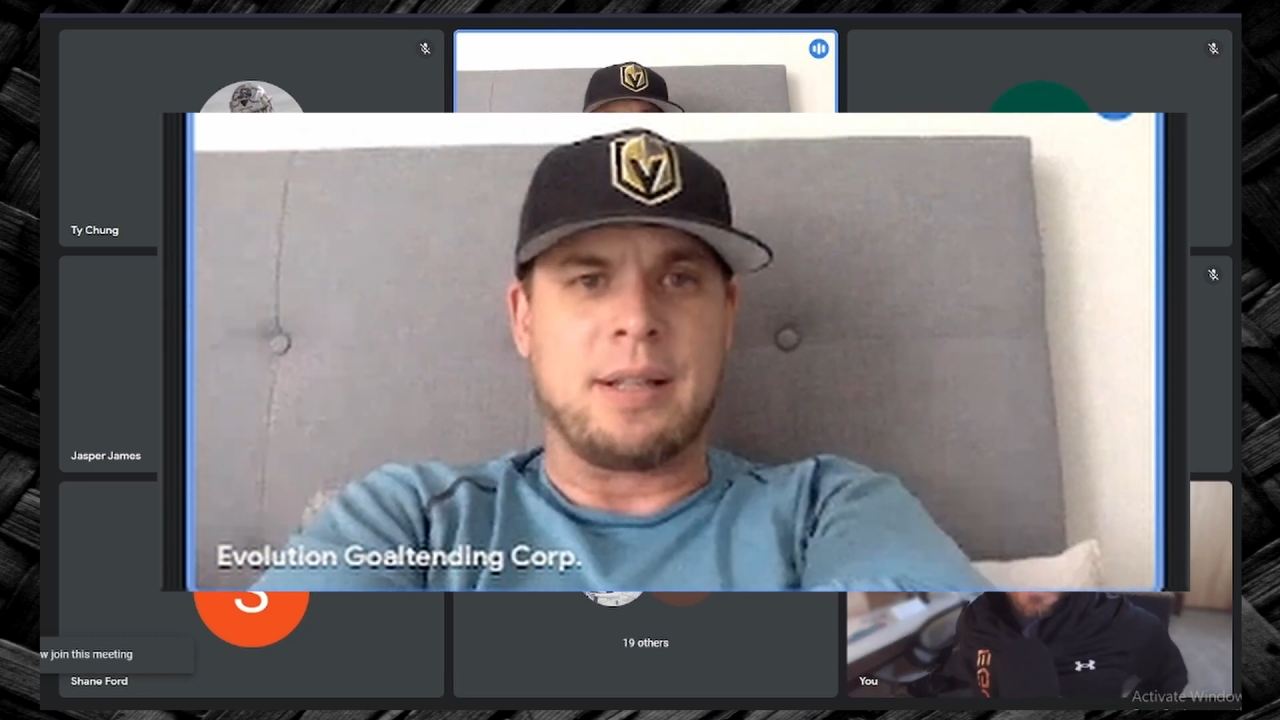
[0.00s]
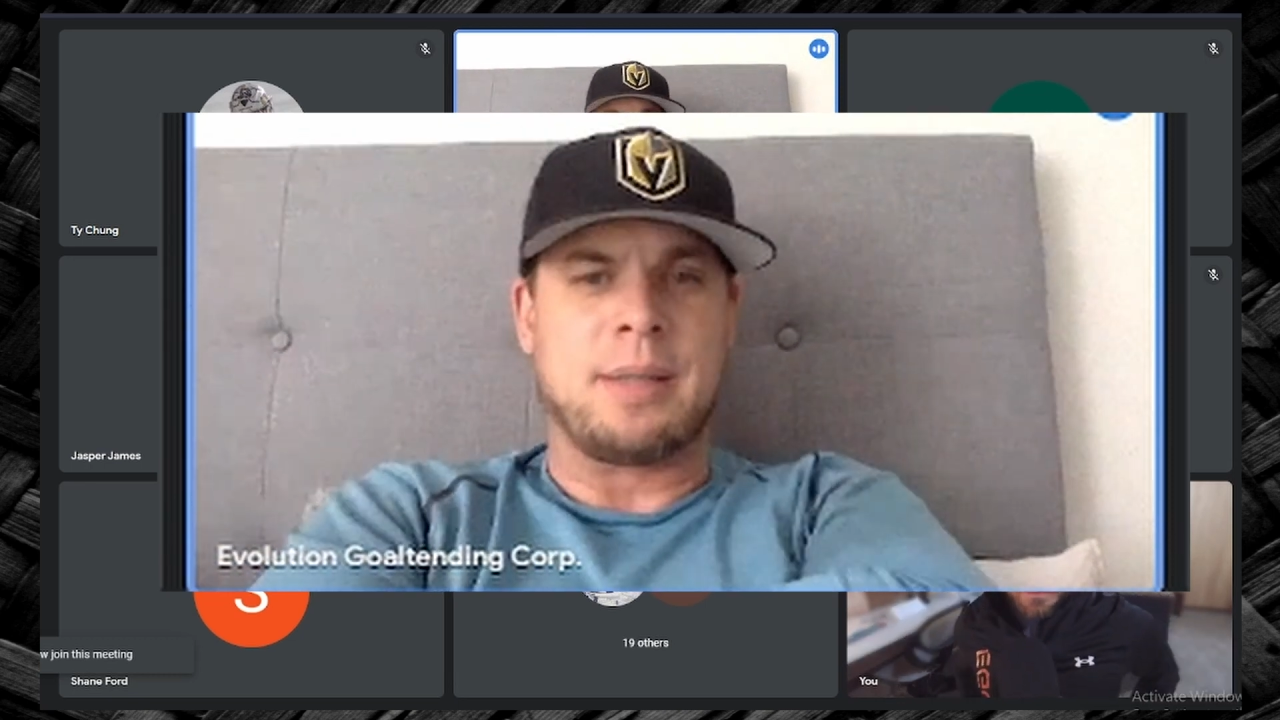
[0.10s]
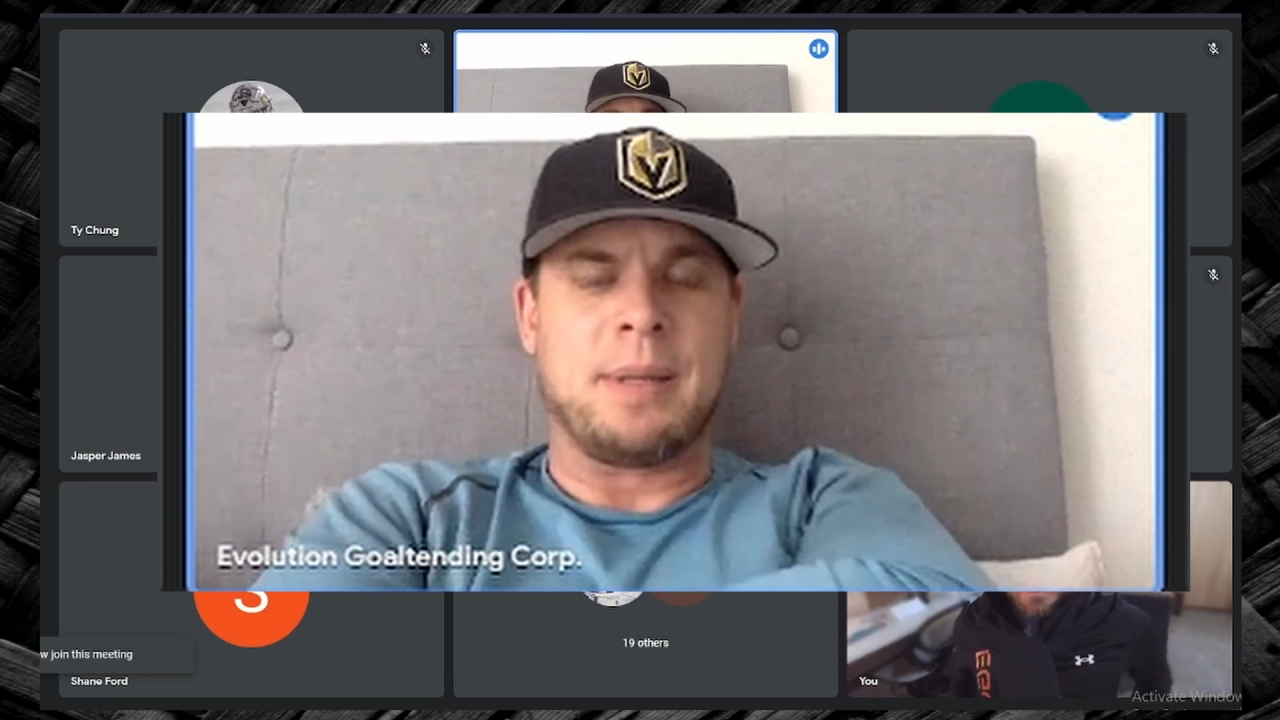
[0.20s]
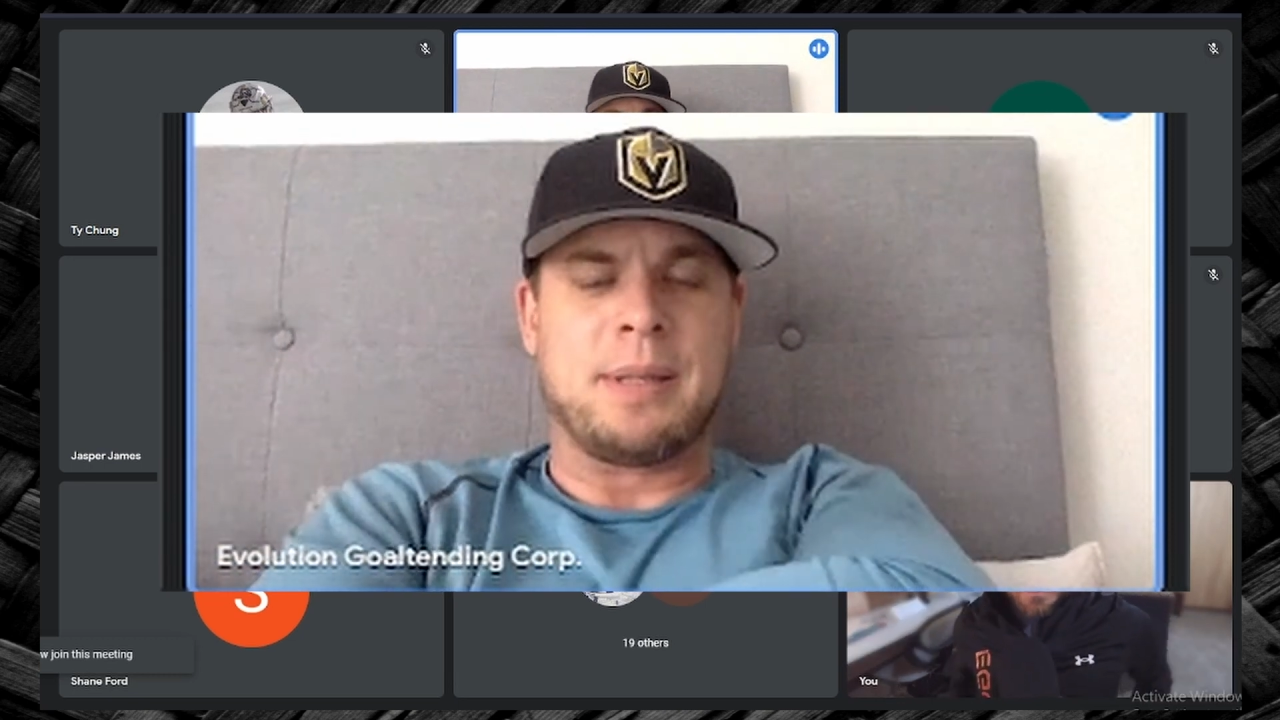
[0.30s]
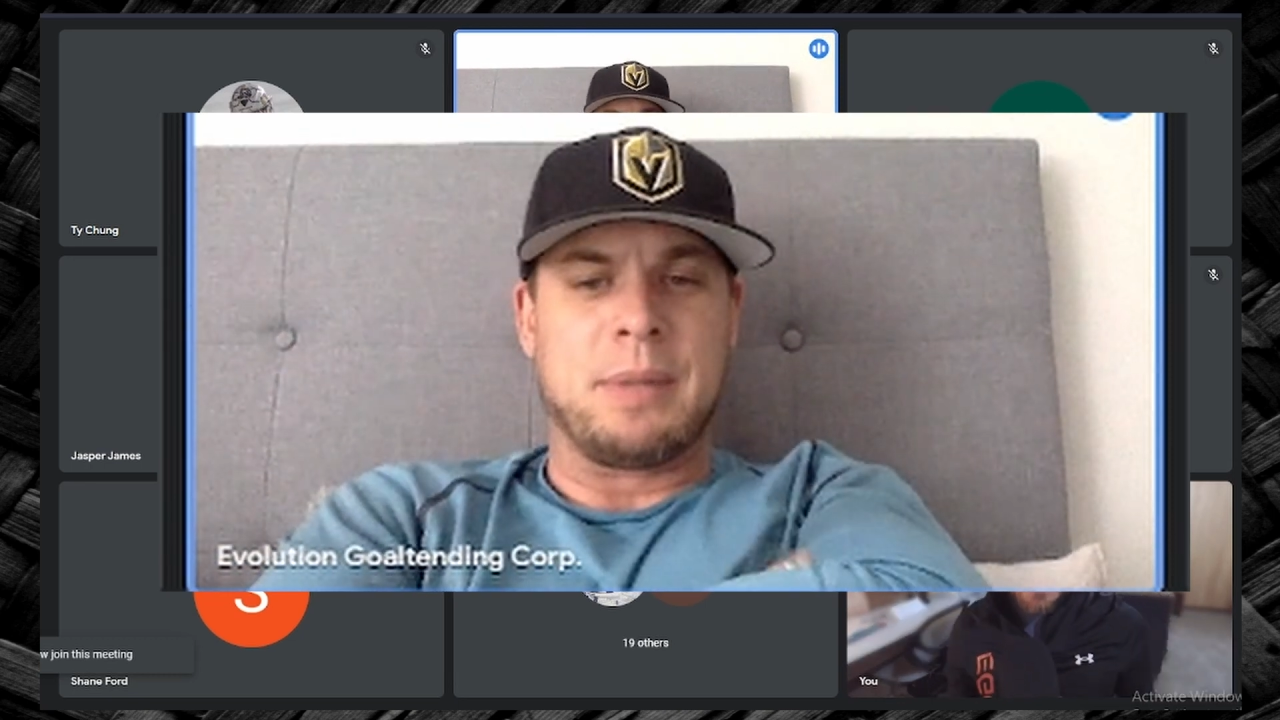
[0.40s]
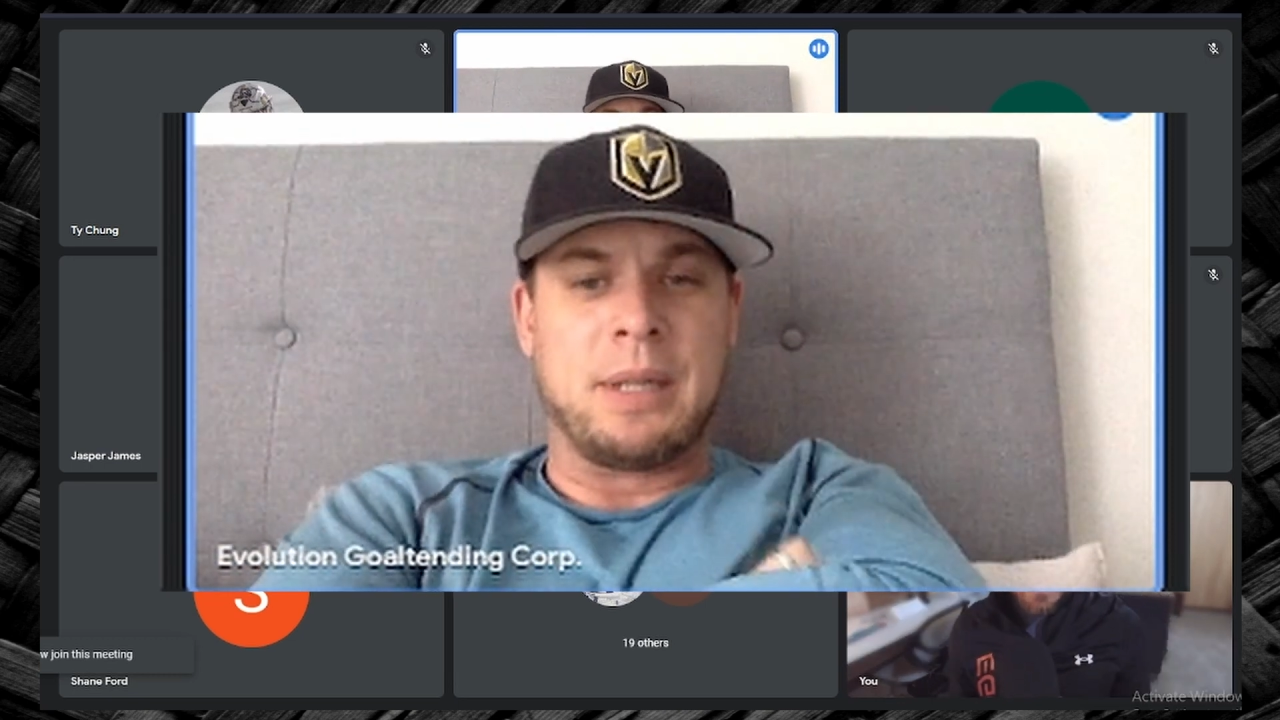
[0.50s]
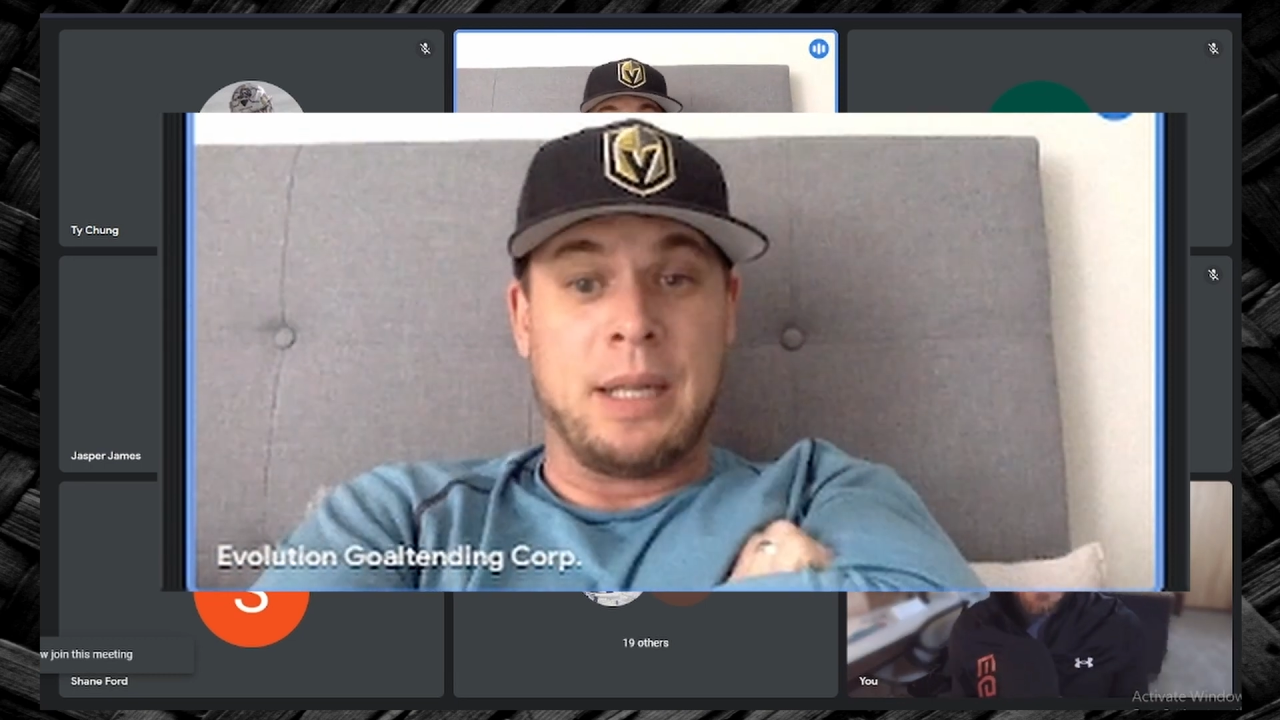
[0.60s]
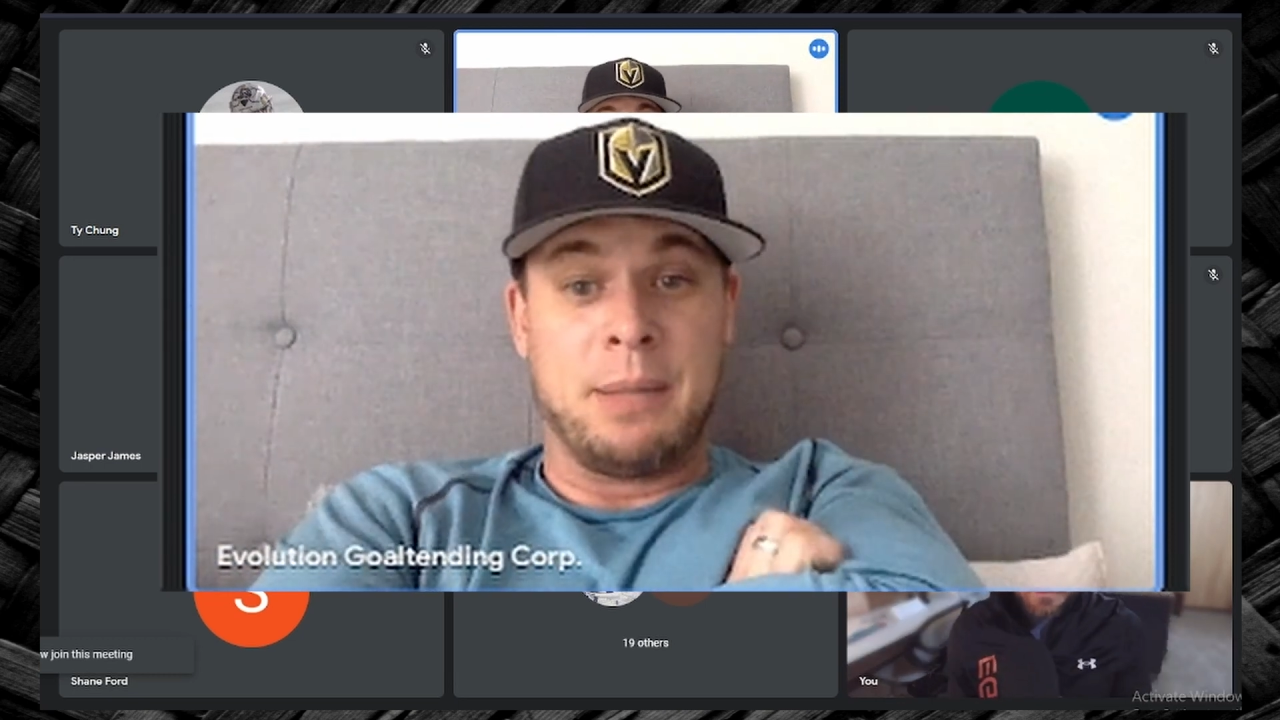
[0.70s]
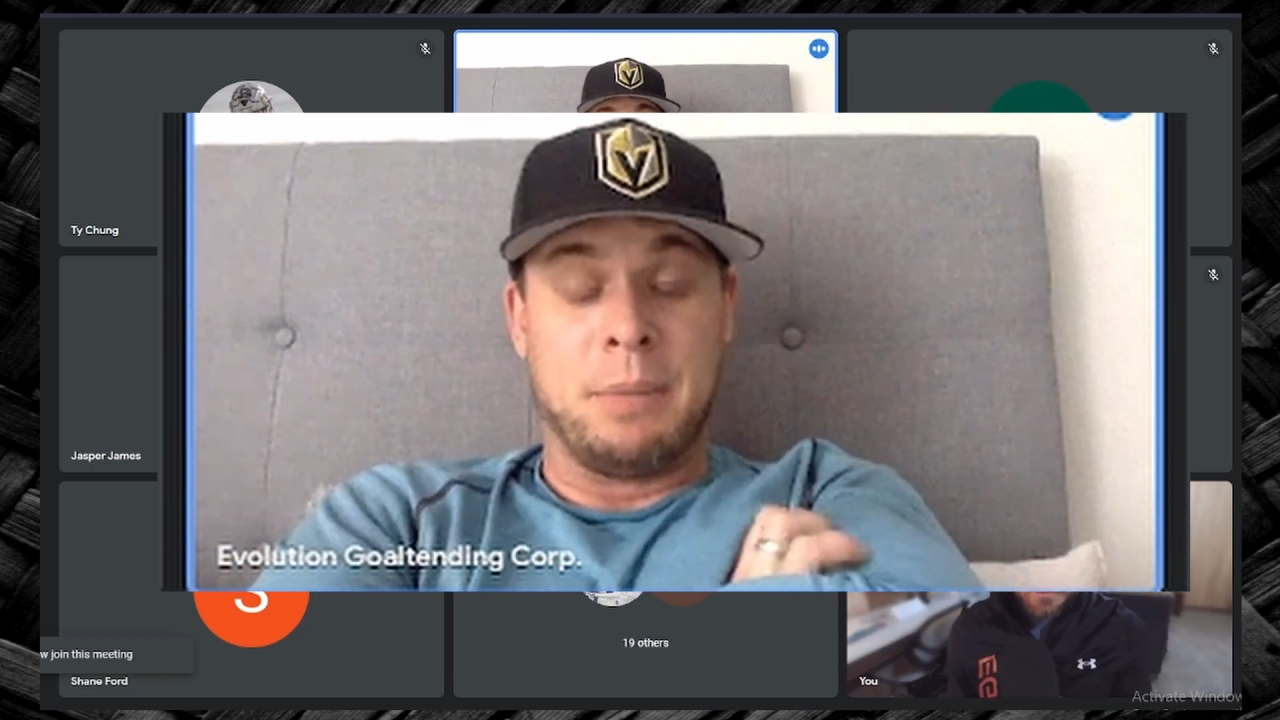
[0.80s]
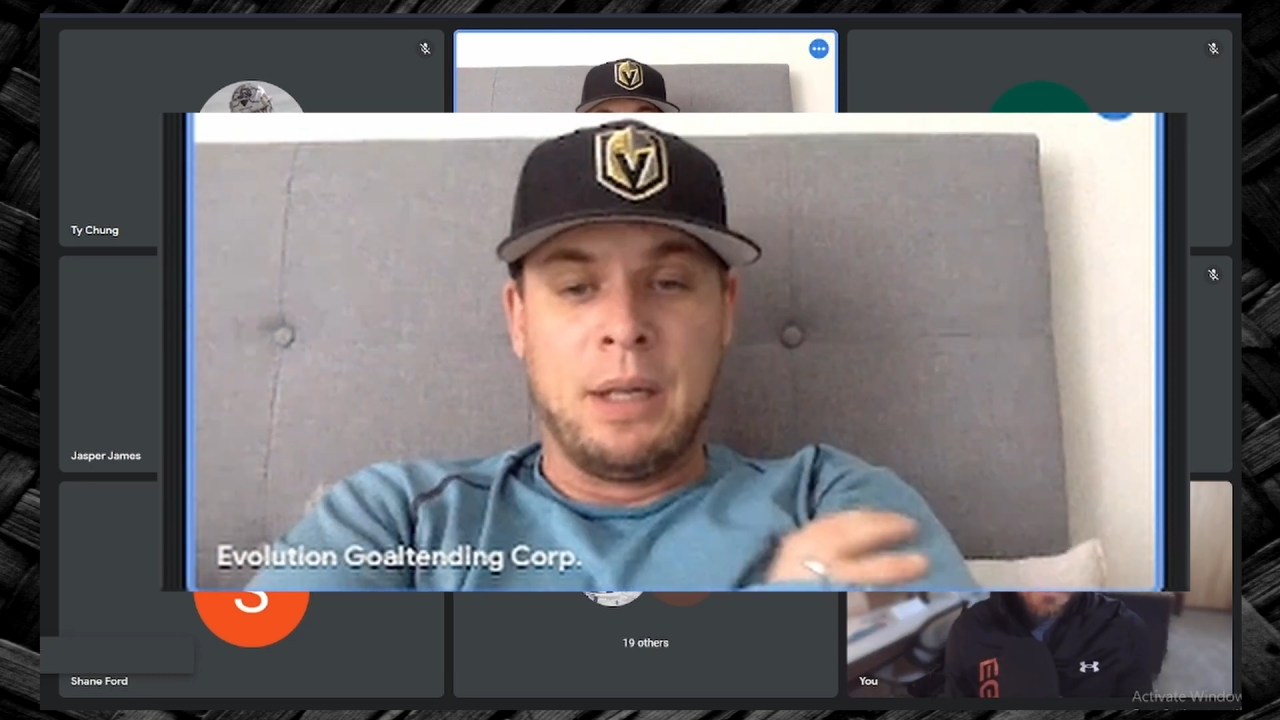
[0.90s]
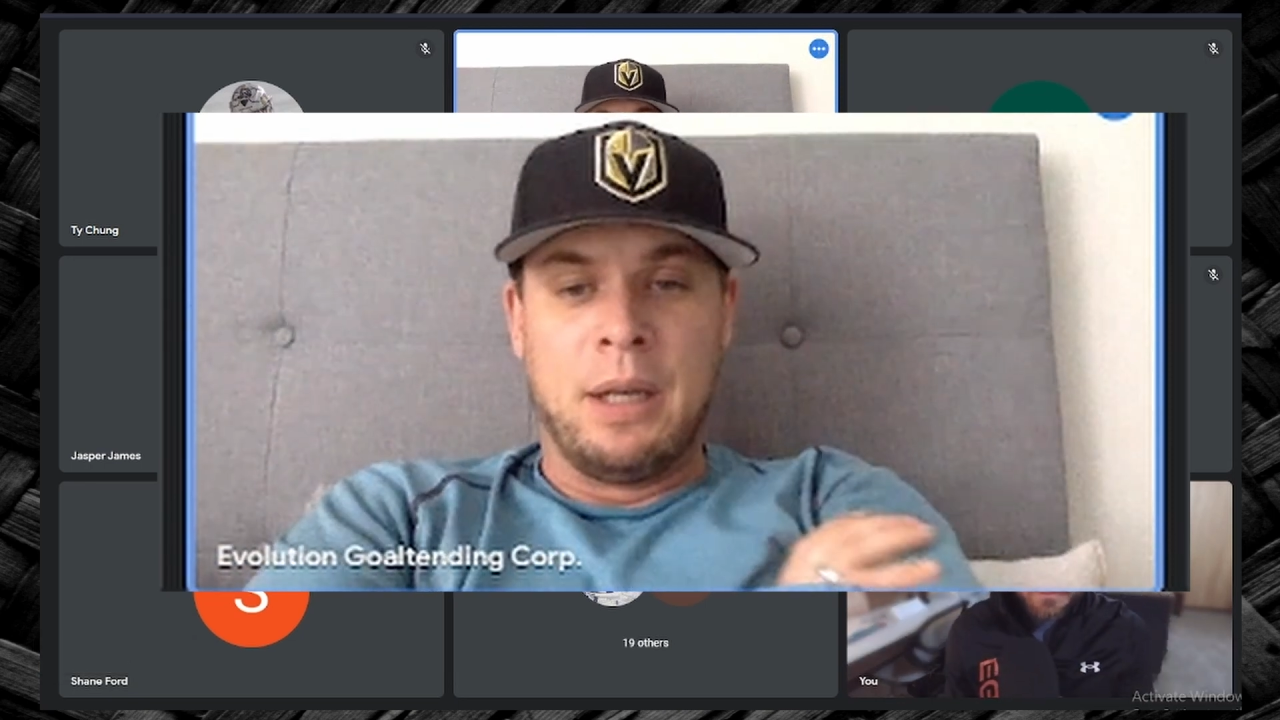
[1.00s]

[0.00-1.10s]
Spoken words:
going to spend some time